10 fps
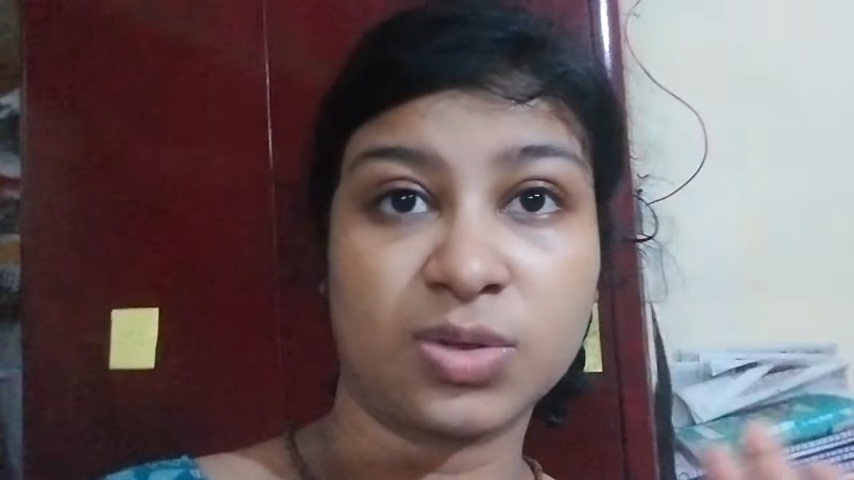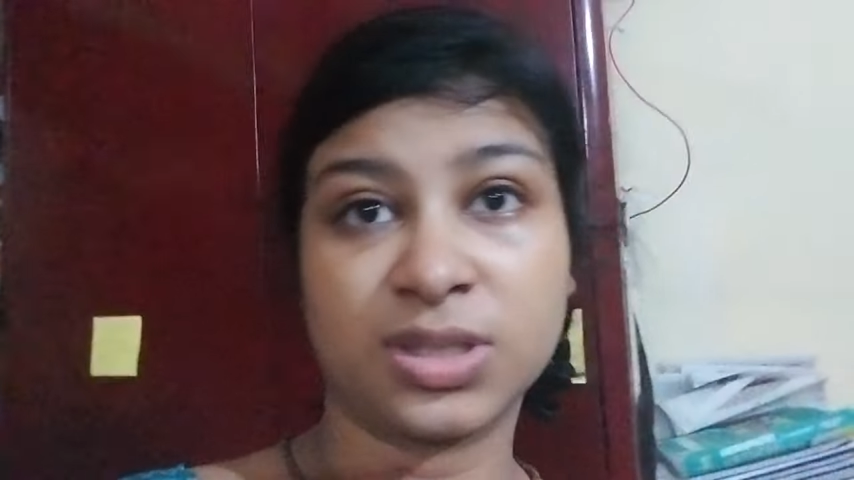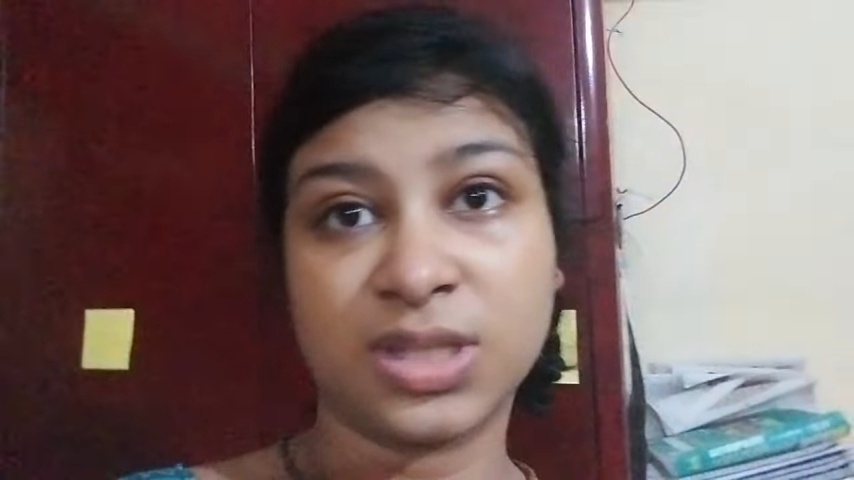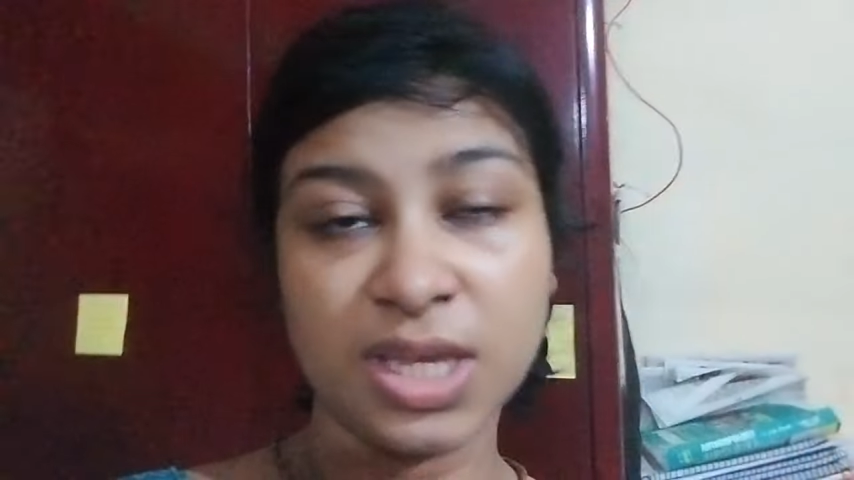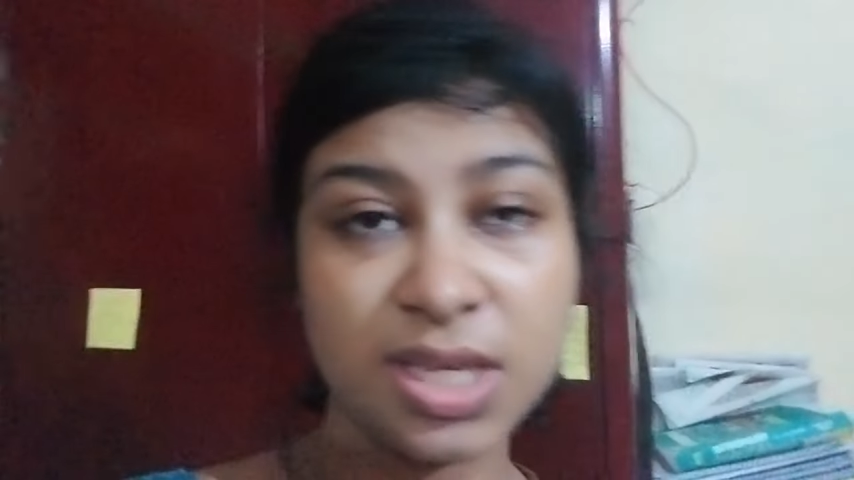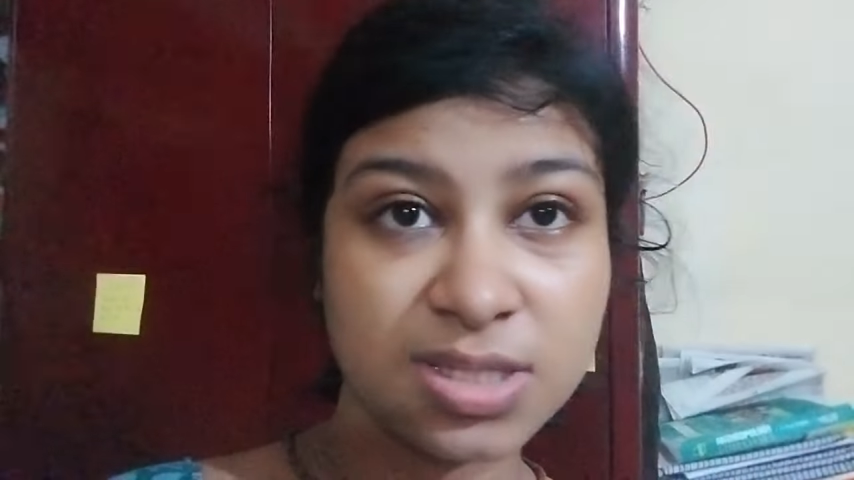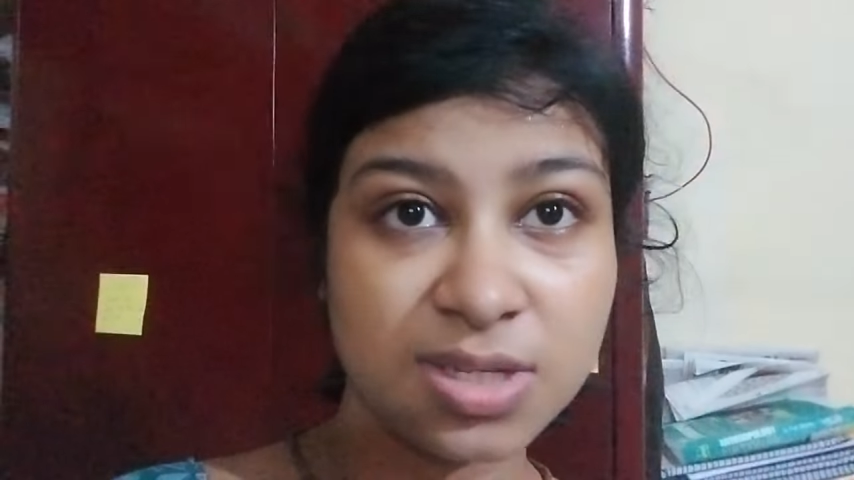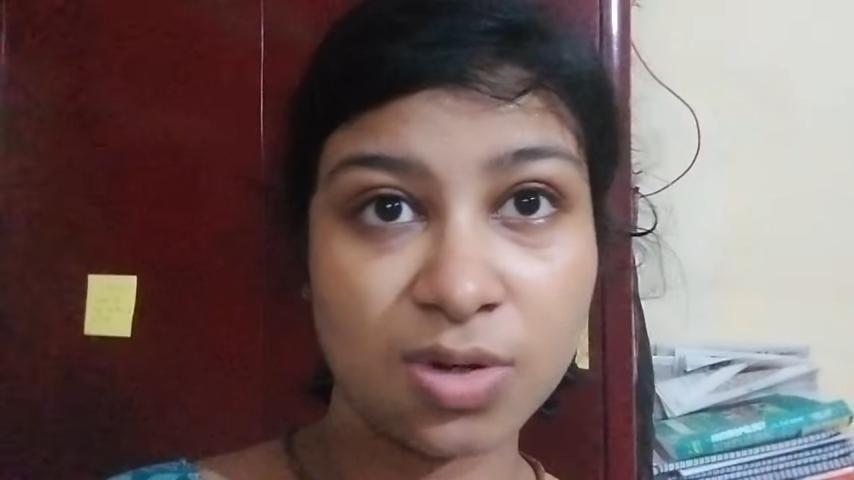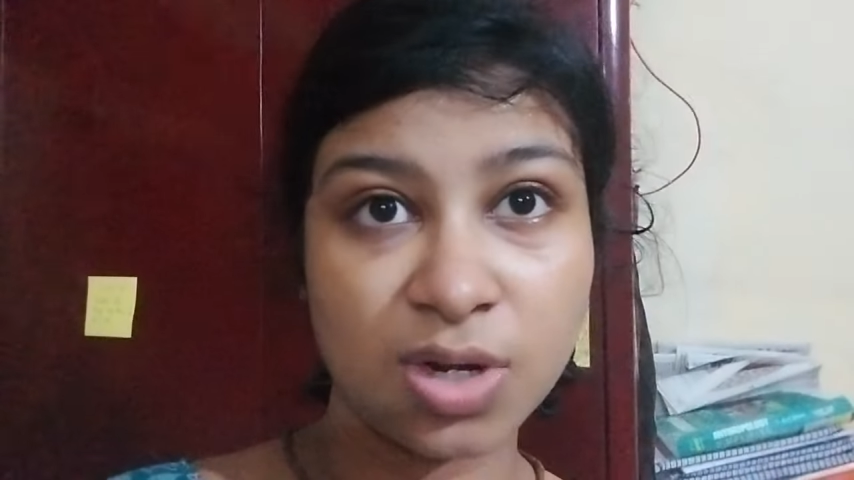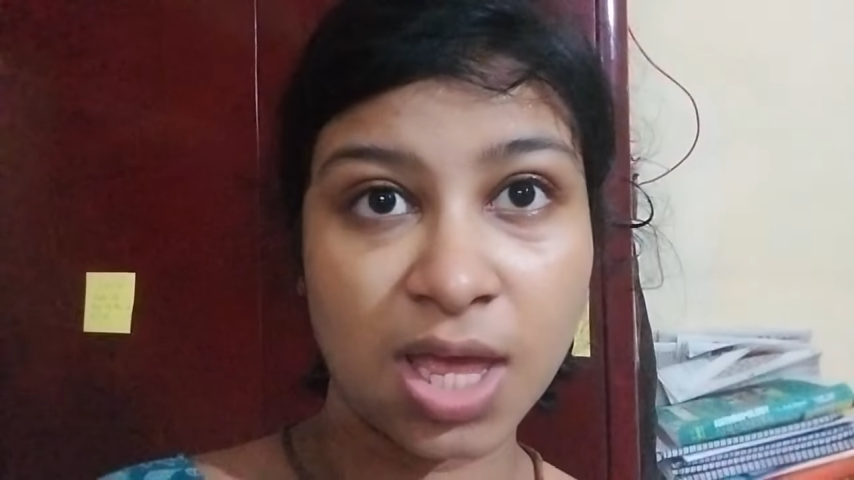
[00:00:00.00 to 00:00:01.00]
the things
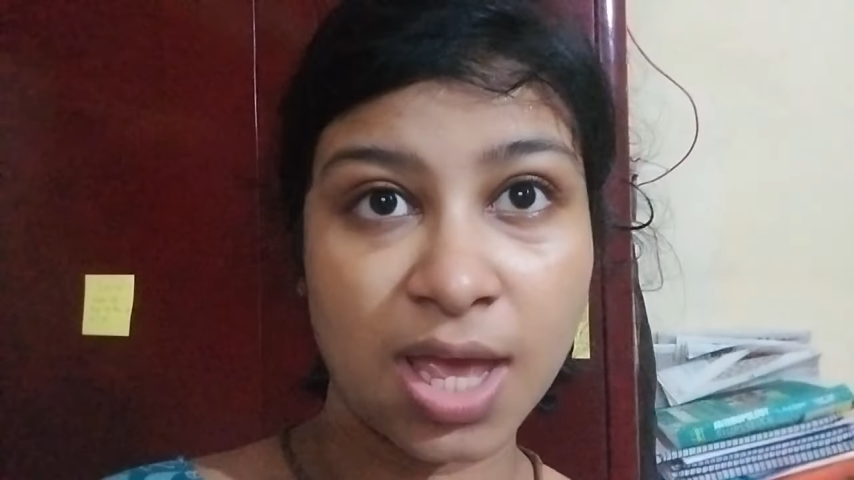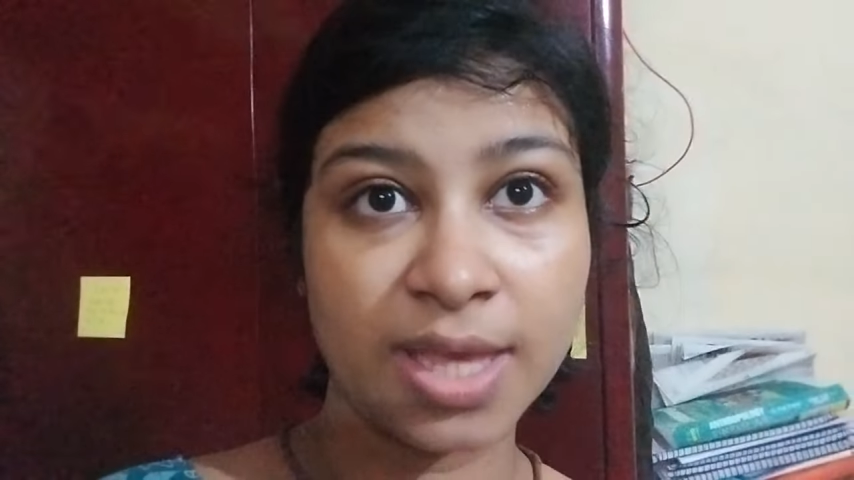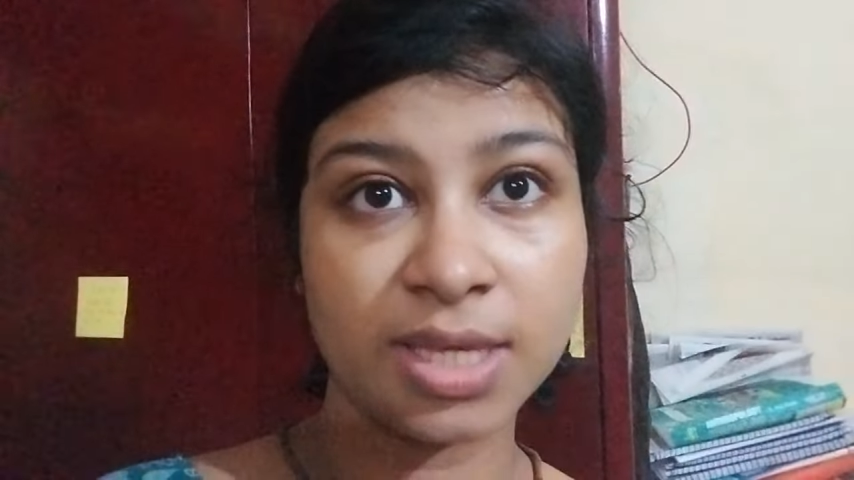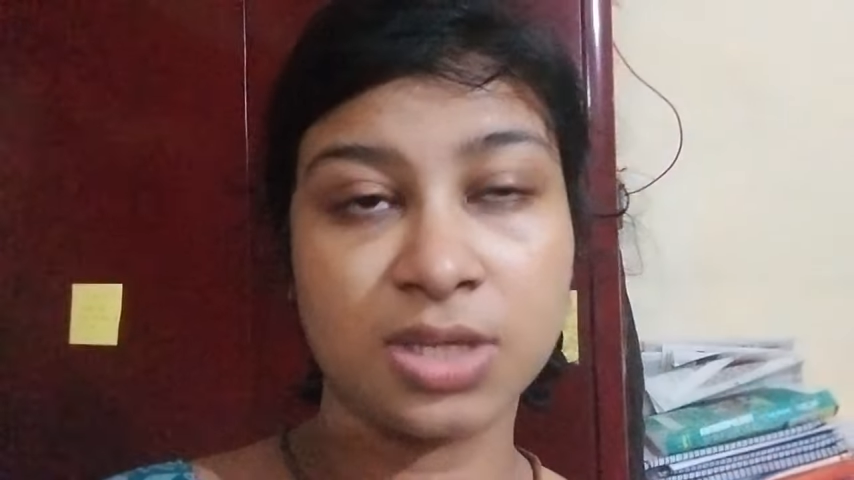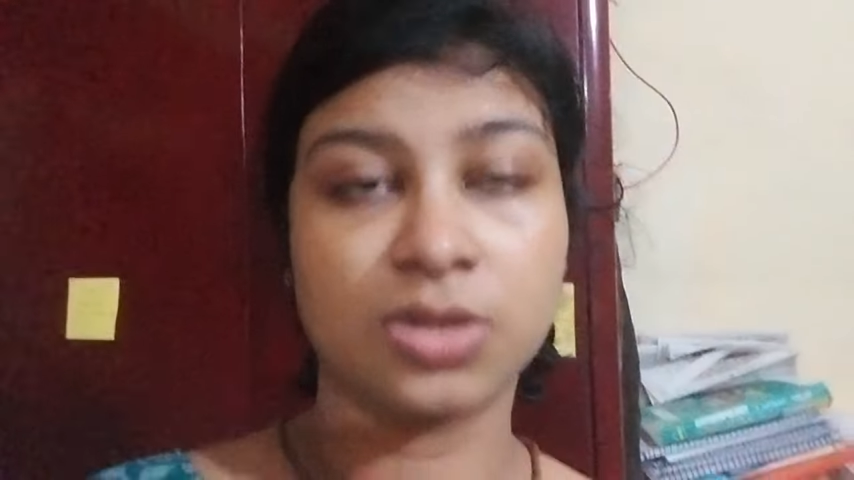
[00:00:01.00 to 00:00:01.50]
you don't like,